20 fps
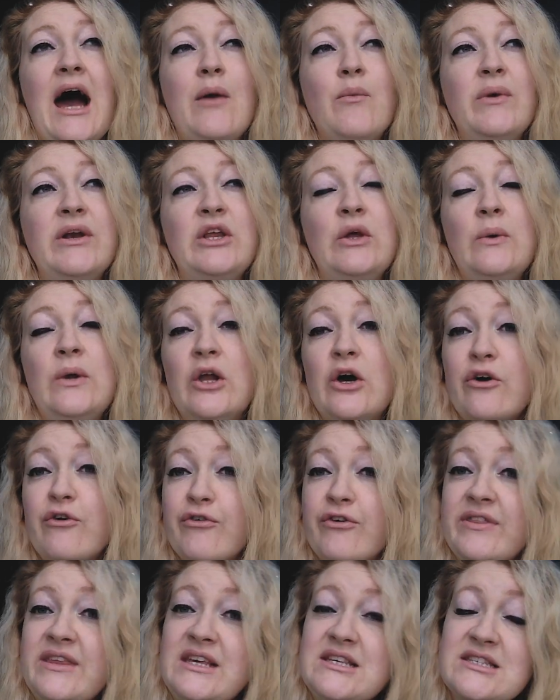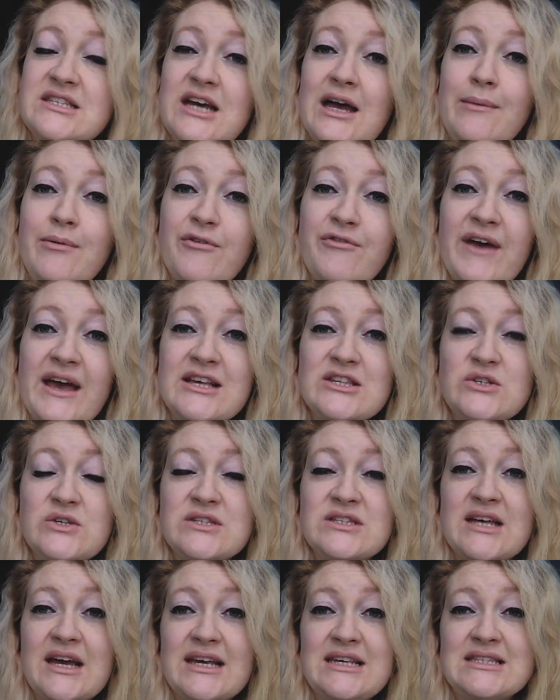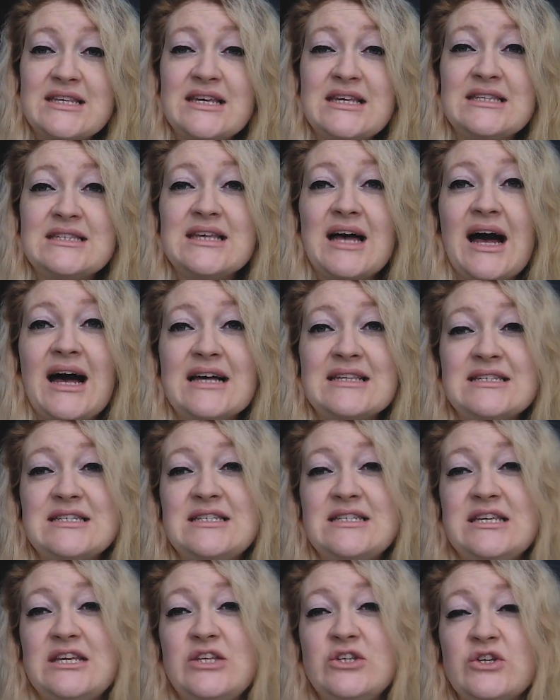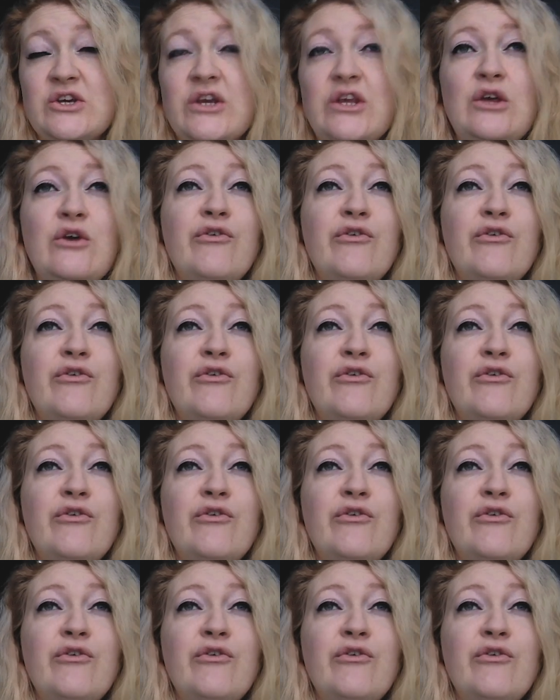And when you look for these type of exercises as a teacher,